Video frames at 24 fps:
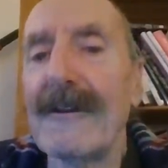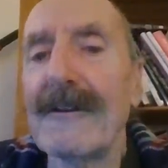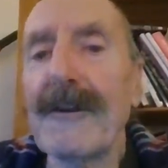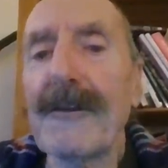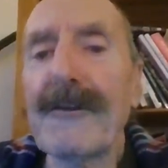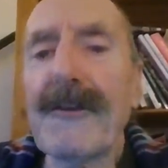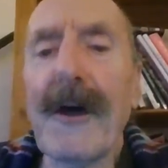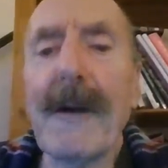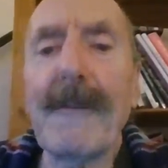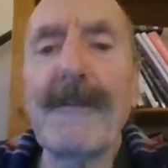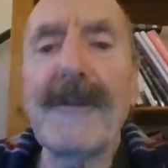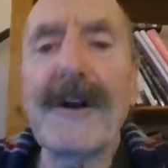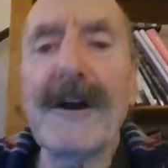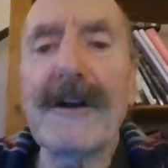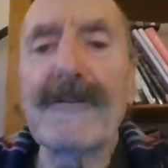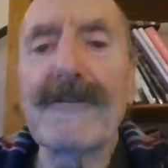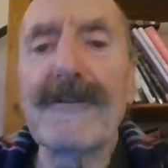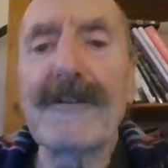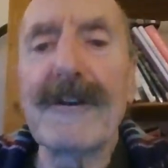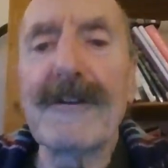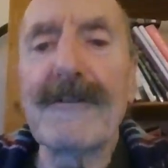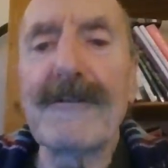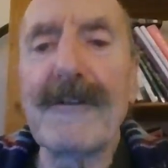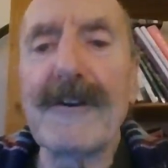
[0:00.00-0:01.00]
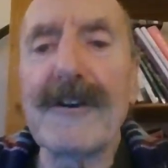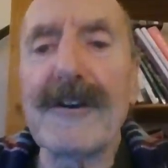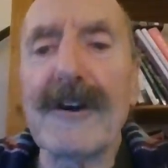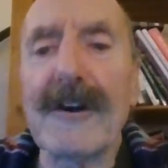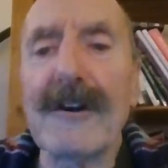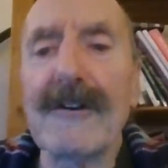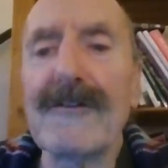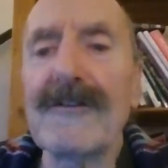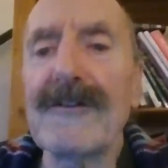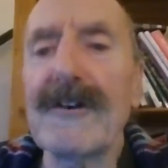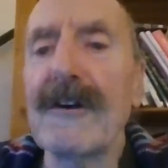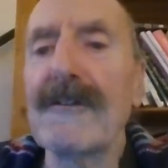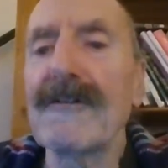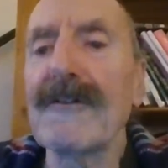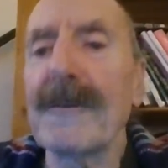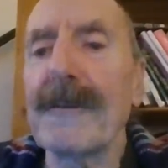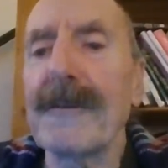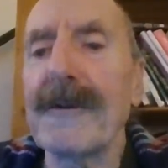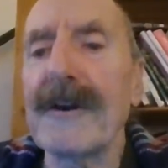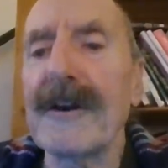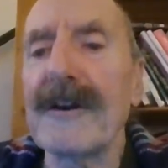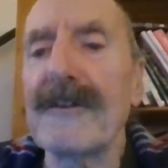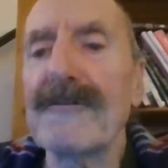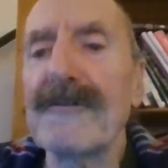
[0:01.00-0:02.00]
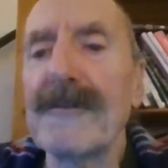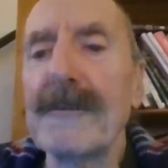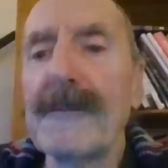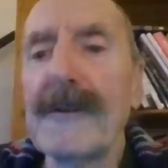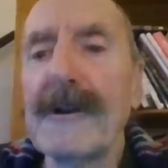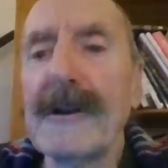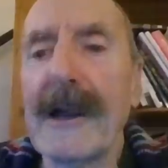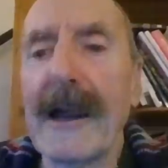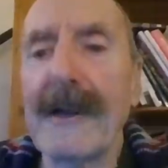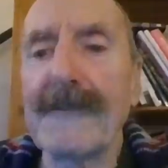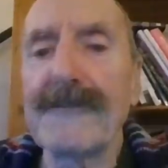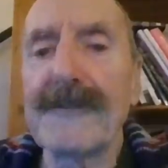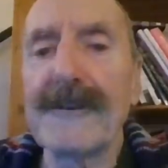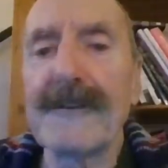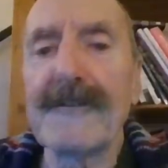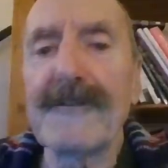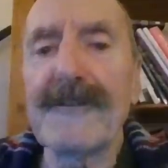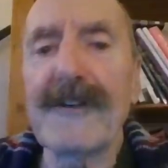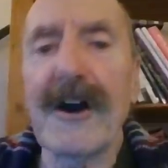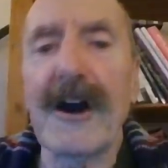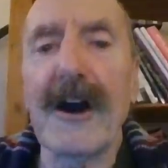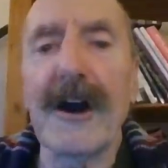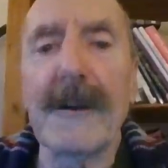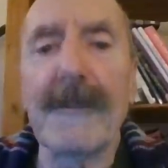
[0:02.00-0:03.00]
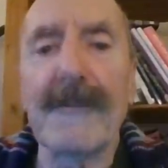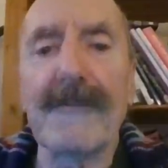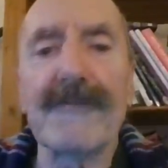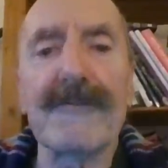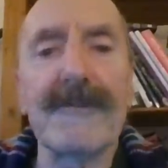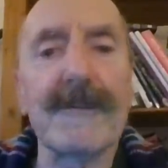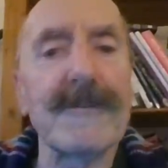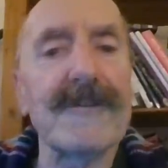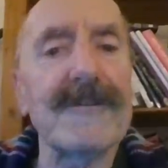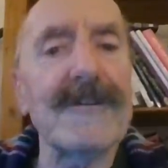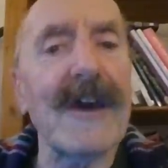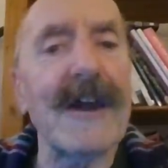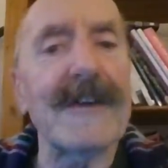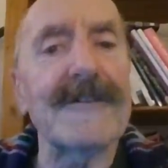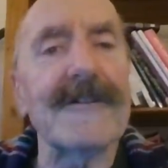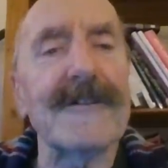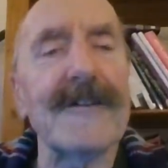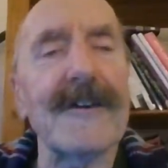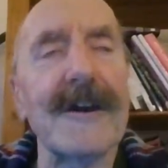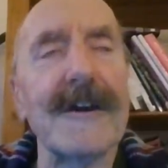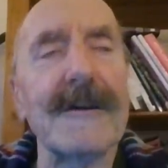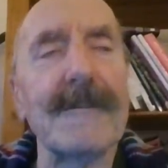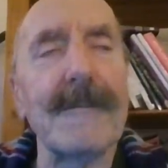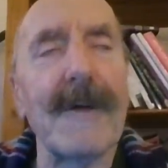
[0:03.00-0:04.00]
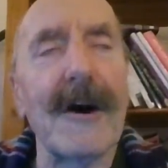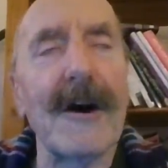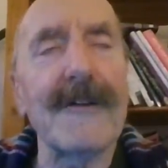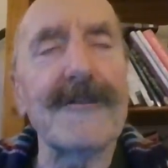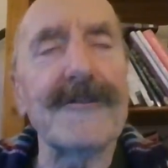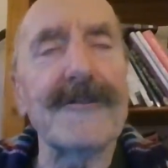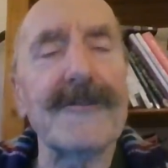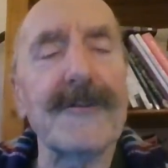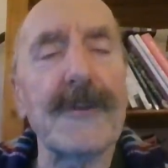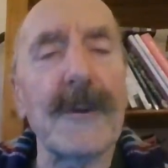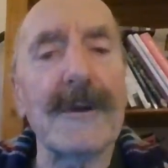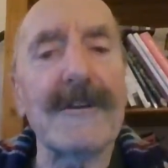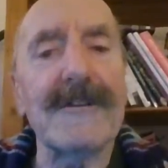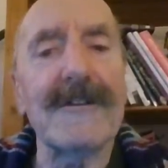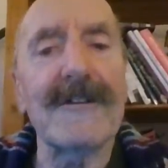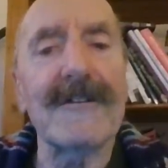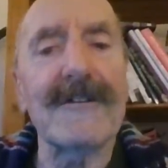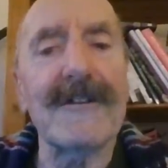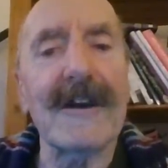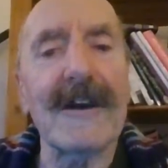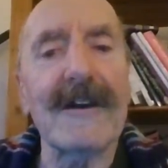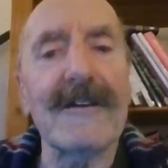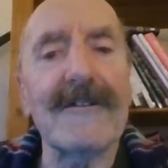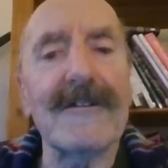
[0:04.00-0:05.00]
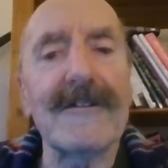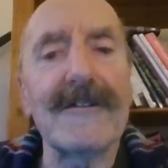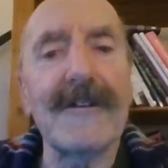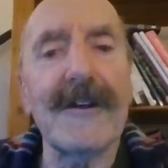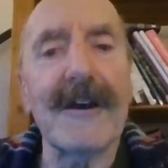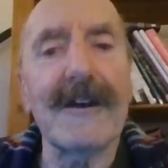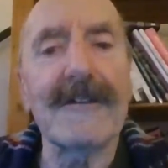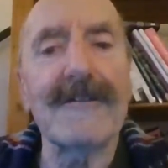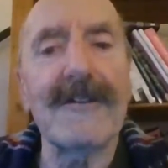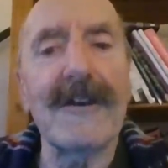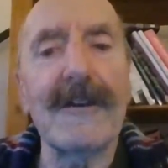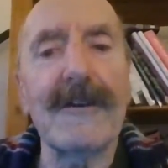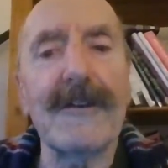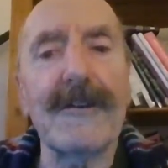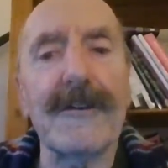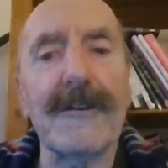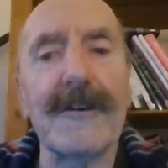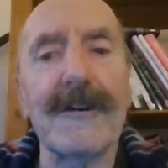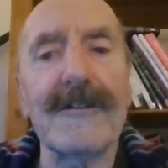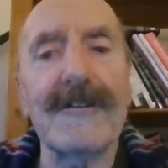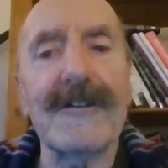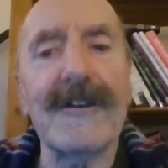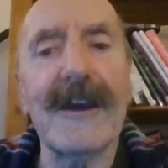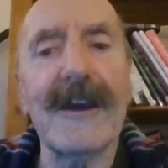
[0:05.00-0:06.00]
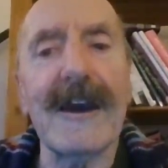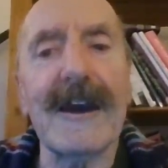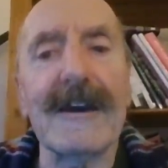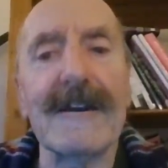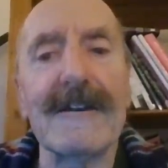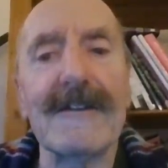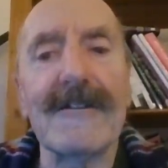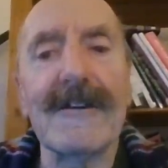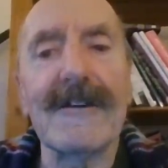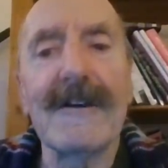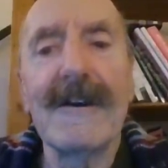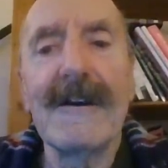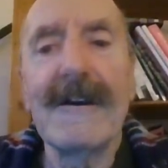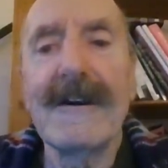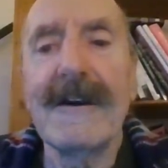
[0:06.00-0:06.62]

The thumbnail to this video shows a piece from the London Times from Saturday, March 26, 1938.